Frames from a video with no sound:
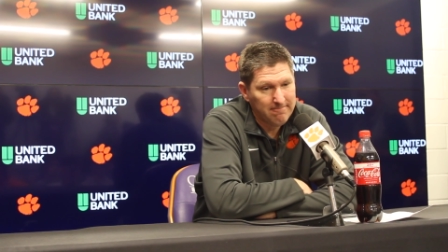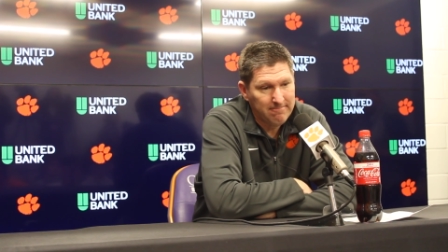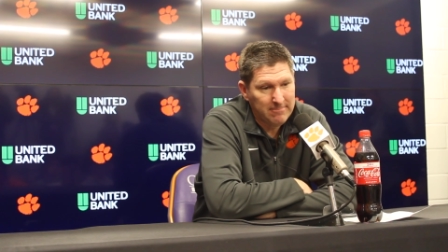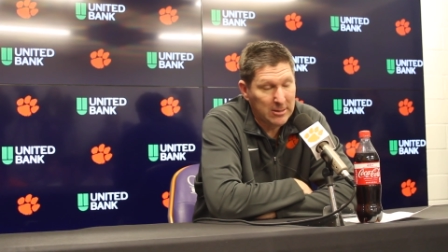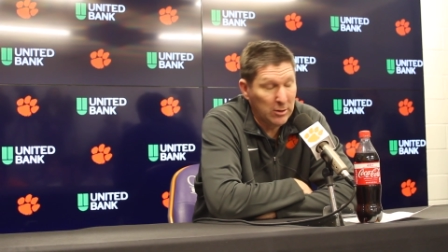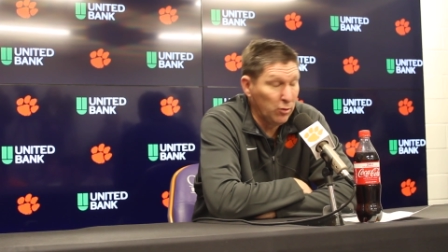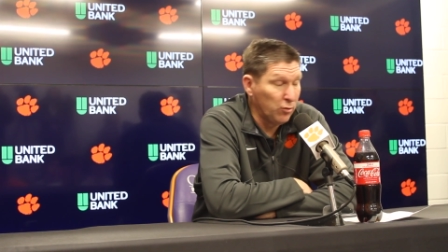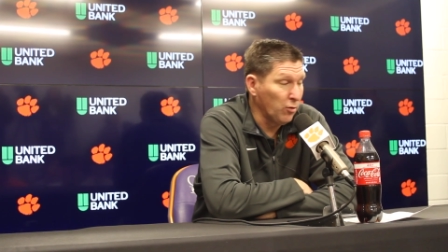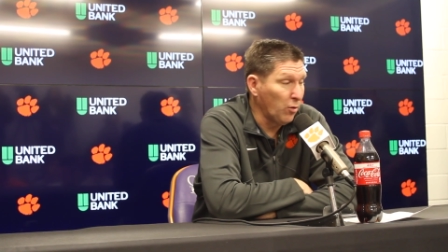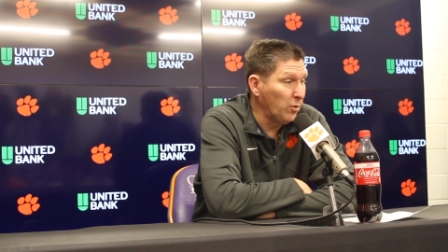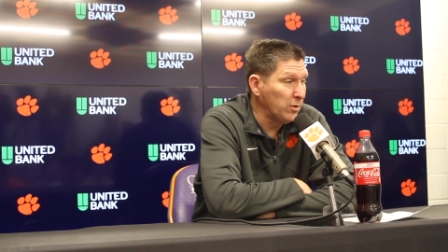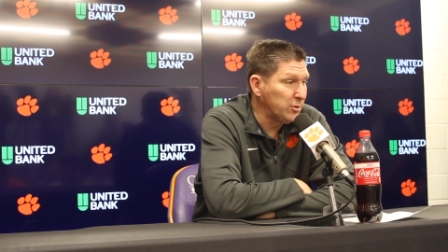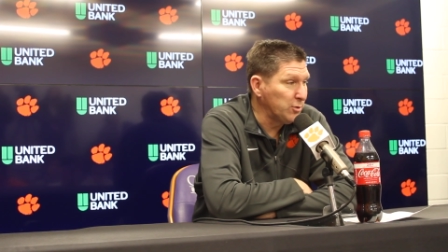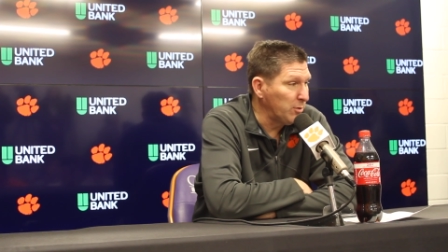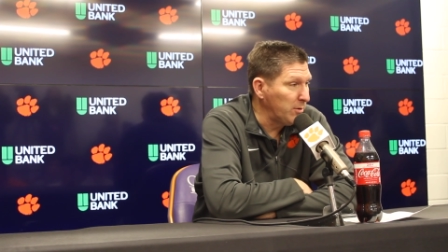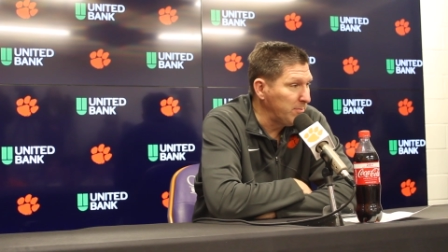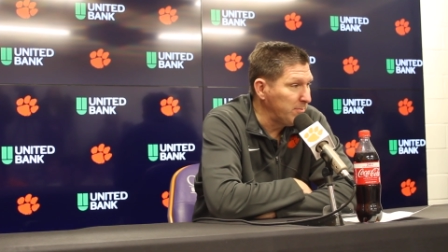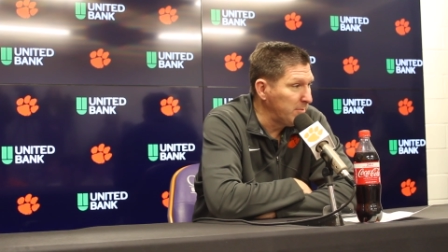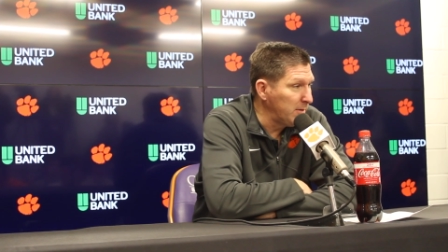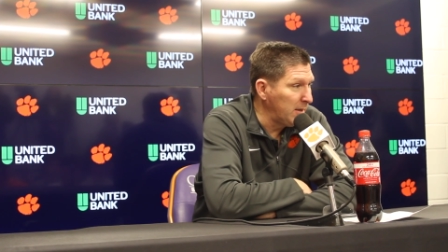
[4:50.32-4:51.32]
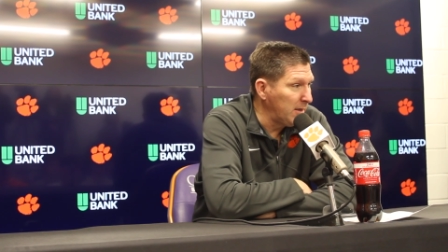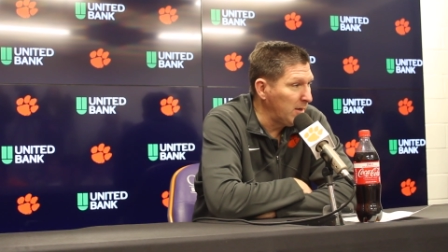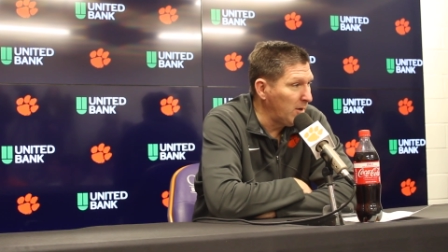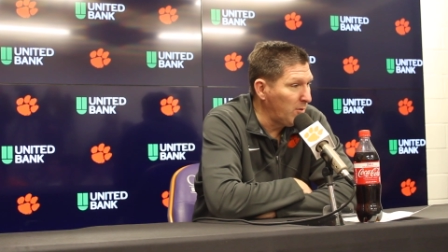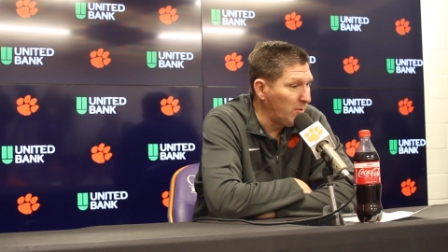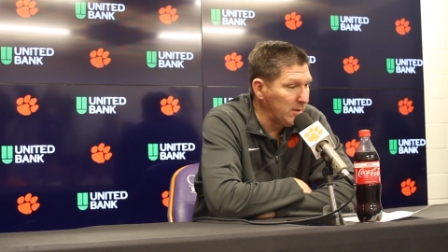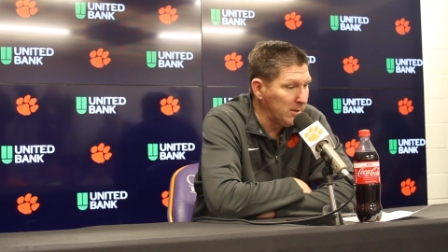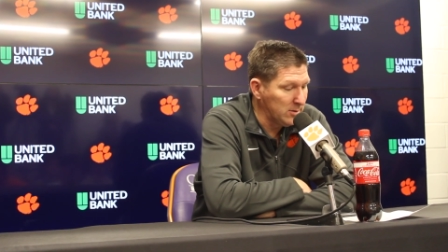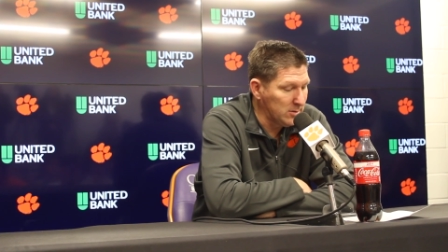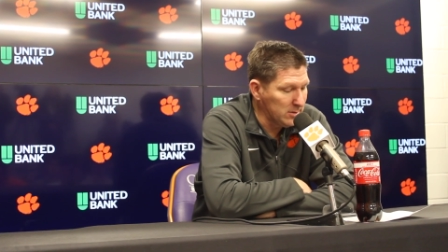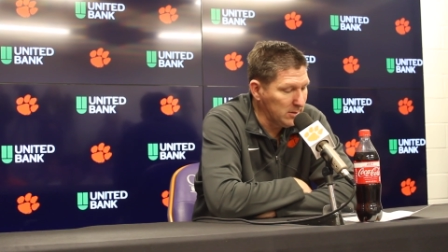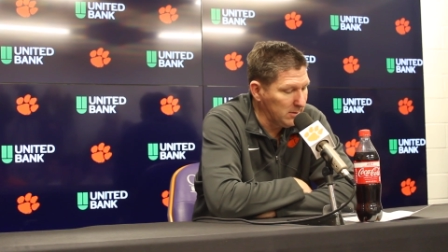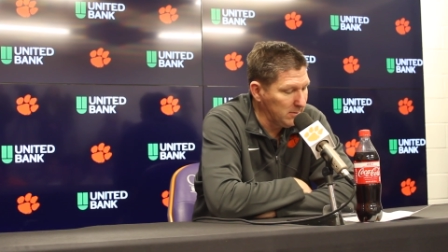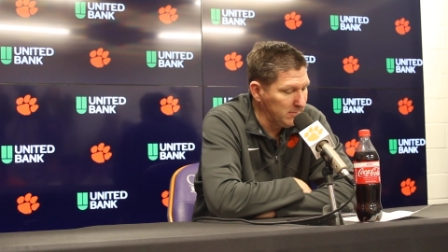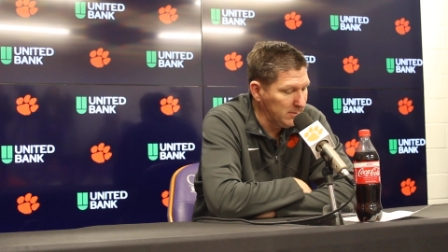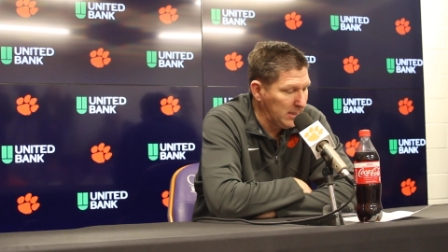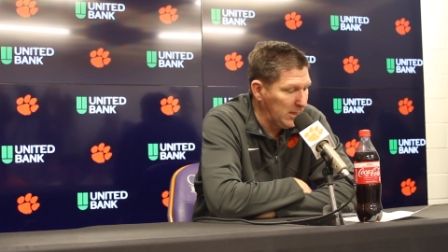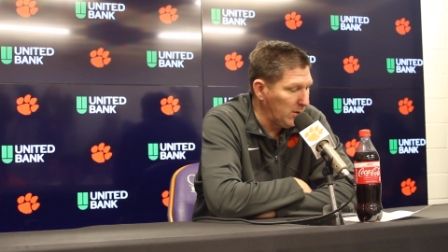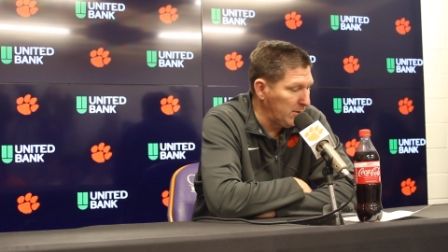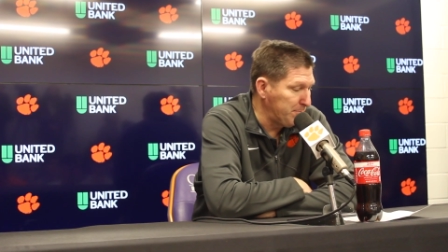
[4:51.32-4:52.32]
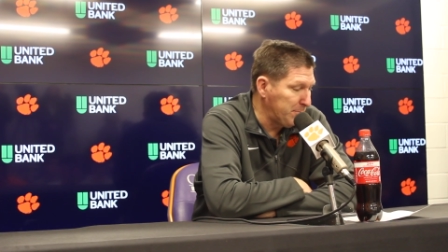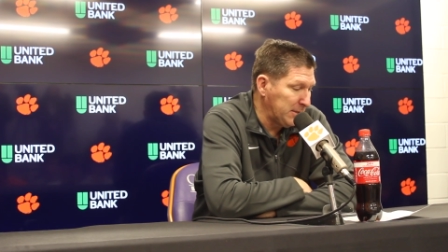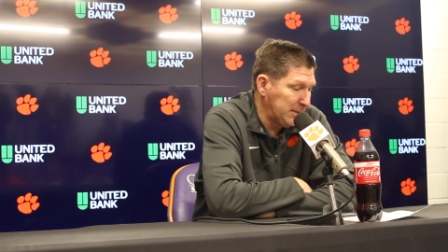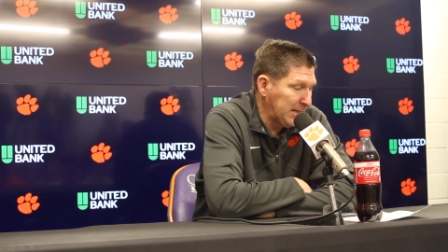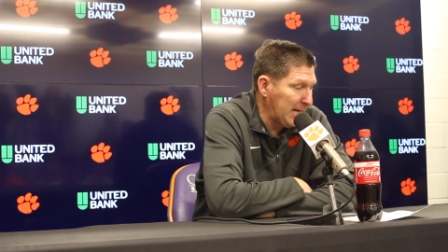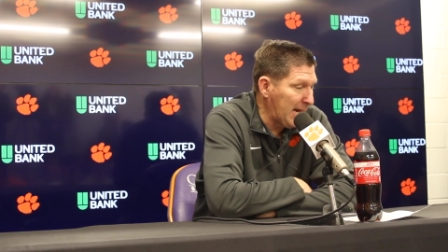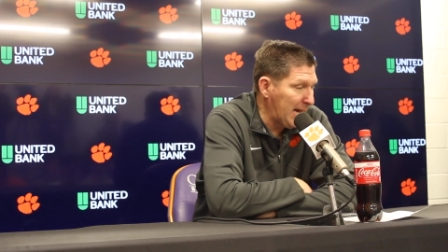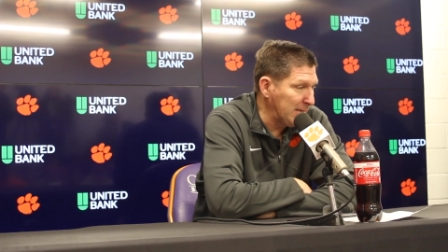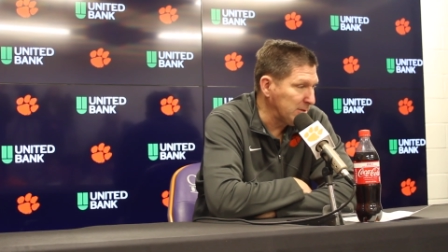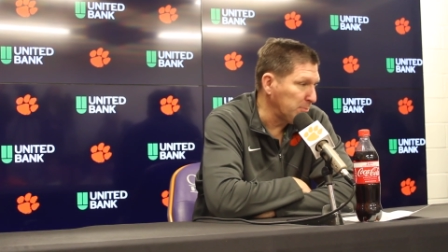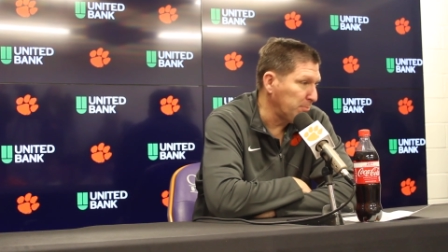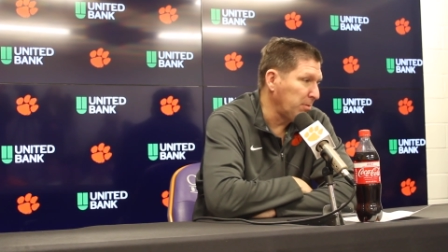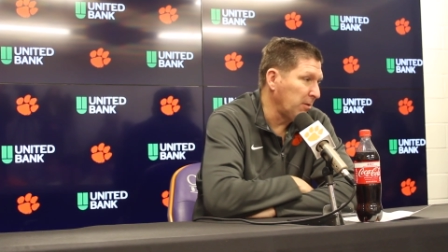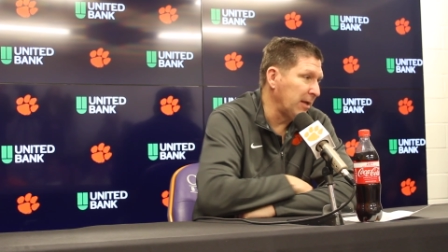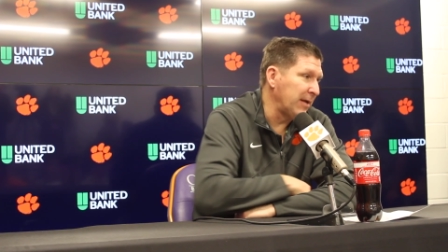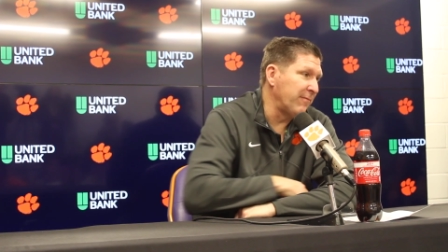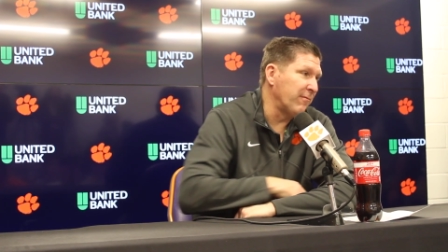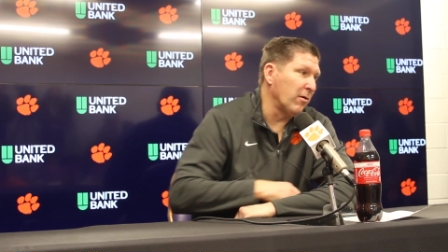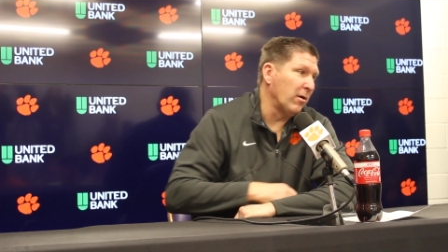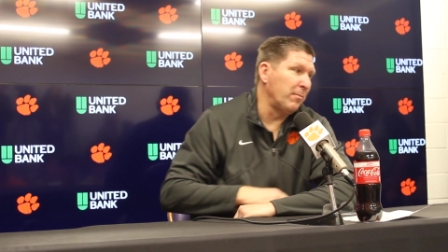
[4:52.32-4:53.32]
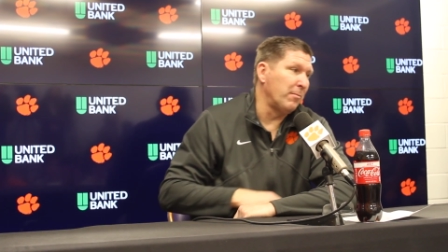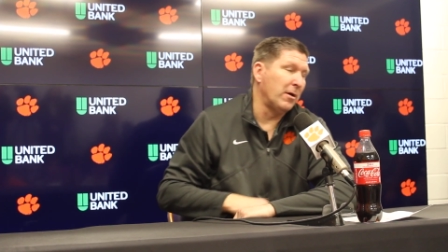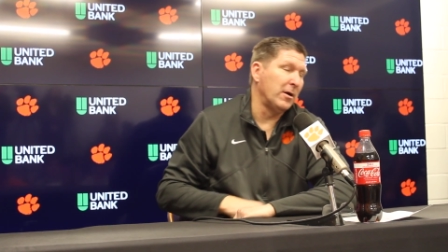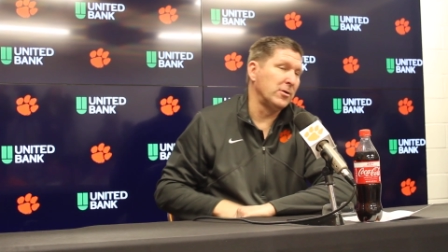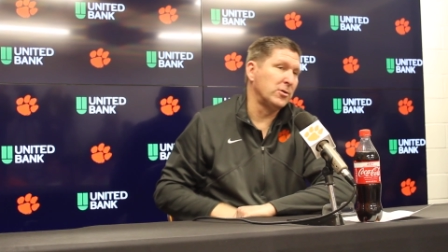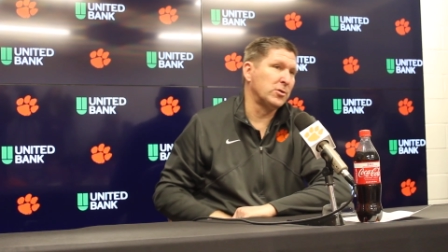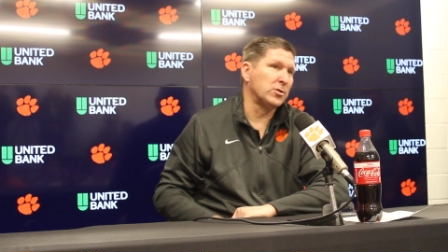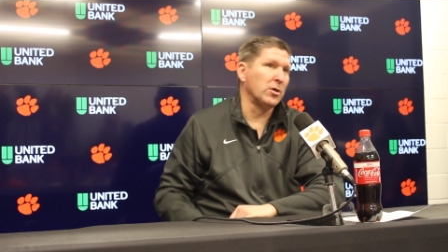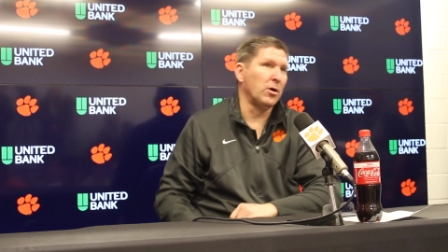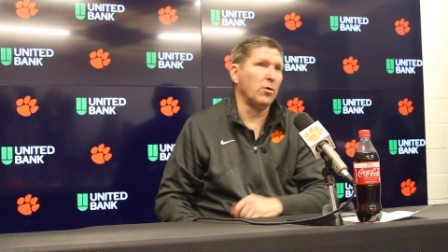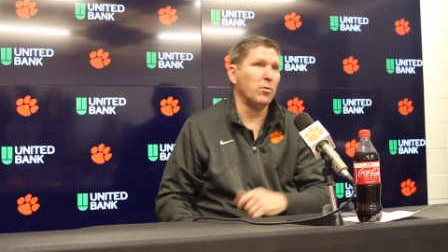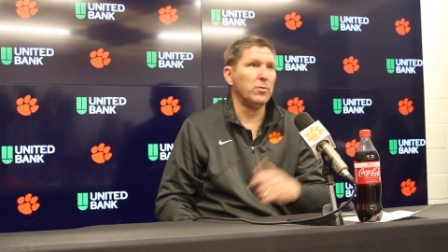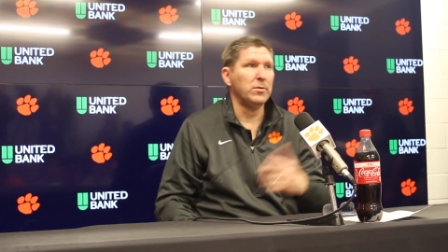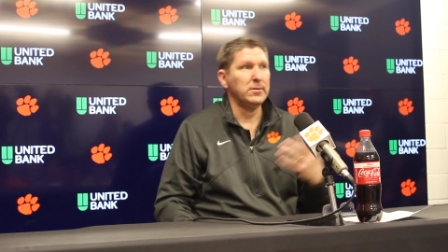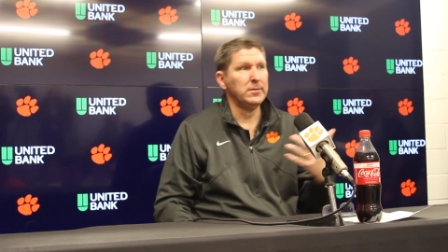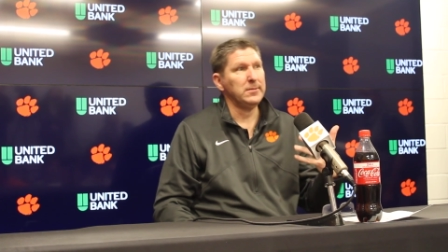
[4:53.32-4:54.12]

didn't throw it to him, you know, and it's, you know, but the guy hasn't played very much, so